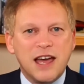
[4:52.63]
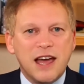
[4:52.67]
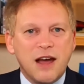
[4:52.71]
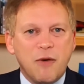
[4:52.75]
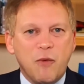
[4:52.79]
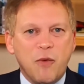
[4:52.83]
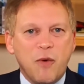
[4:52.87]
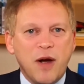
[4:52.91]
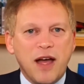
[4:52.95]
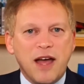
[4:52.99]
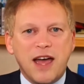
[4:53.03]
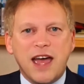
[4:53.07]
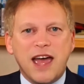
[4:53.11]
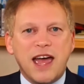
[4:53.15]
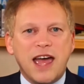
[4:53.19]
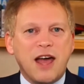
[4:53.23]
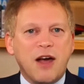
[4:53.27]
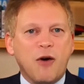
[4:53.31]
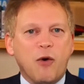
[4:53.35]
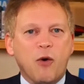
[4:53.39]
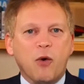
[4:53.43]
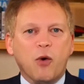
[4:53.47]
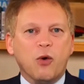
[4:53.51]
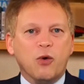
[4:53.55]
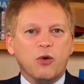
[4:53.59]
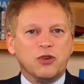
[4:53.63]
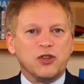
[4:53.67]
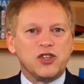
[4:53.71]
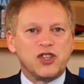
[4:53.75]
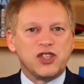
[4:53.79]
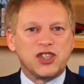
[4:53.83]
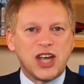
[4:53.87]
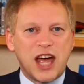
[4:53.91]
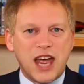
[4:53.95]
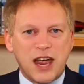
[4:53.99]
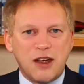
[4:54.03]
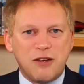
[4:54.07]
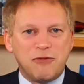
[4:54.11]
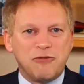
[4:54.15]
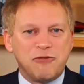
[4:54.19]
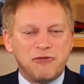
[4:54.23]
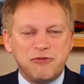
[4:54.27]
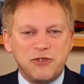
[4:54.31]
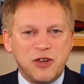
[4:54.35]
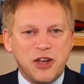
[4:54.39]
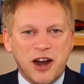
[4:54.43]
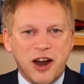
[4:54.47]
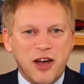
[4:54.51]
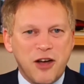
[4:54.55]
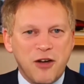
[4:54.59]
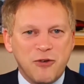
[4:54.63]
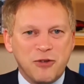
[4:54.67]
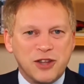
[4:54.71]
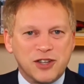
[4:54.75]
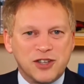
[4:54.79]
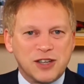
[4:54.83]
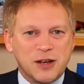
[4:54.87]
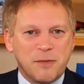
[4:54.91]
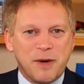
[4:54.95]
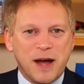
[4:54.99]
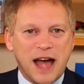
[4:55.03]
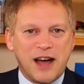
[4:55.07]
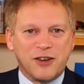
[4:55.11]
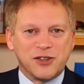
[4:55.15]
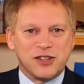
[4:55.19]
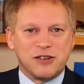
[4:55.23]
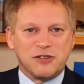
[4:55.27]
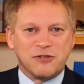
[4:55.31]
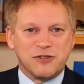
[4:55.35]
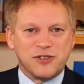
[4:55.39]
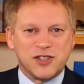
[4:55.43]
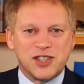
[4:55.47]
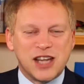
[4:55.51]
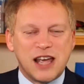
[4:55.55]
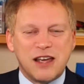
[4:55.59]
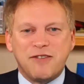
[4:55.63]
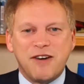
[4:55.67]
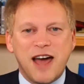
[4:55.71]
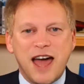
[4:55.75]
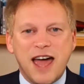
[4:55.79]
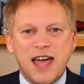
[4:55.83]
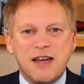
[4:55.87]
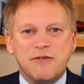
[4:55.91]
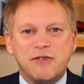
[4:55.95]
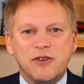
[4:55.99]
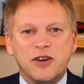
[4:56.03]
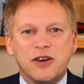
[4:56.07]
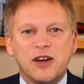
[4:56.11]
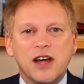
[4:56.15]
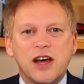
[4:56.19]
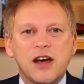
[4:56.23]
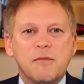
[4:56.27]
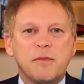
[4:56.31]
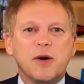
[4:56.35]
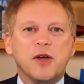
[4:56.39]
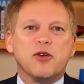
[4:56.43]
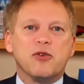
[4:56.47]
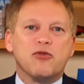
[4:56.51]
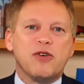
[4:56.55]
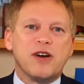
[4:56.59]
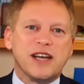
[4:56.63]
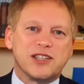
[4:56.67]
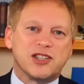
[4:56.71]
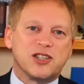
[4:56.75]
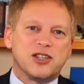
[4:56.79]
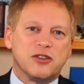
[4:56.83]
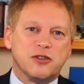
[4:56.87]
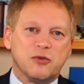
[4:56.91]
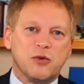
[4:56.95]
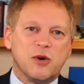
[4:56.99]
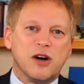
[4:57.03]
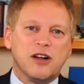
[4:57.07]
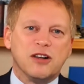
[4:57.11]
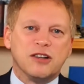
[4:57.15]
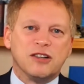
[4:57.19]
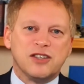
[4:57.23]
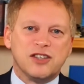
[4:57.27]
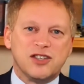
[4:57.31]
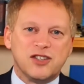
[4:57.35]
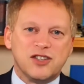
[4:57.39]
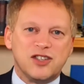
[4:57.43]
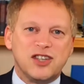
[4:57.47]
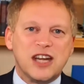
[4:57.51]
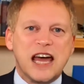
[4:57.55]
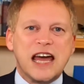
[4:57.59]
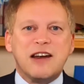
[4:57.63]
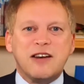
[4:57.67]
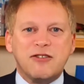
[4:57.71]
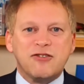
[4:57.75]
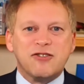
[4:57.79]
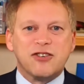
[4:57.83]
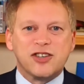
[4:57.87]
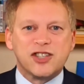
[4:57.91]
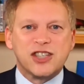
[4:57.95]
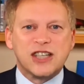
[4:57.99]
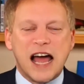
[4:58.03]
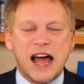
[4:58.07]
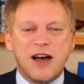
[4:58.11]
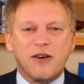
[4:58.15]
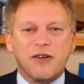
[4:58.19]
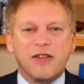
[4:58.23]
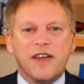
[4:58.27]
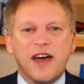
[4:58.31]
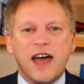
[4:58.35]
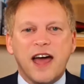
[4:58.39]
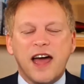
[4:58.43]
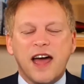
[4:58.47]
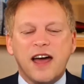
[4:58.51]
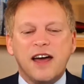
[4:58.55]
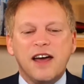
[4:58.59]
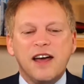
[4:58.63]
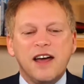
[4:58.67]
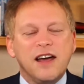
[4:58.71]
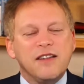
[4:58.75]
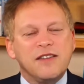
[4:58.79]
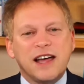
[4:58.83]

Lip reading: we're all safe, you know, there's somehow sort of a safe haven, but the rest of the world is dangerous out there.